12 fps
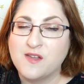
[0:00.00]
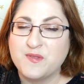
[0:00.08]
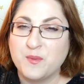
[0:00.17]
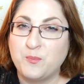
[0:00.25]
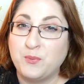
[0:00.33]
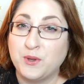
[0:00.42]
The
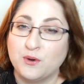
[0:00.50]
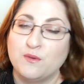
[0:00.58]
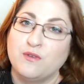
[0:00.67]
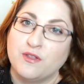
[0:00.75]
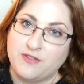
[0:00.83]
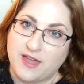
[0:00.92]

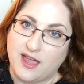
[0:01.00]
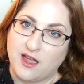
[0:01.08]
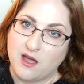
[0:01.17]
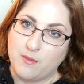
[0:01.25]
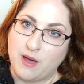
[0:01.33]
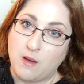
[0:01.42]
beautiful thing
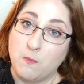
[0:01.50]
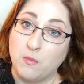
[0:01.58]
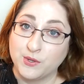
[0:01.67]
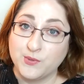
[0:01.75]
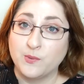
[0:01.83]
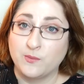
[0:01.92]
about
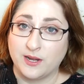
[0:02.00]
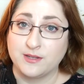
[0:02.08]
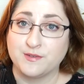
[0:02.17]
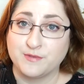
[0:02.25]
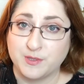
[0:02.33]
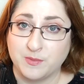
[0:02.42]
multiple rounds
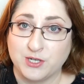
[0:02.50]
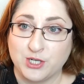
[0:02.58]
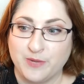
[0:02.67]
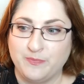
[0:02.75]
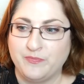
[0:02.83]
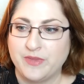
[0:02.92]
of
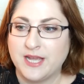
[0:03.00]
submission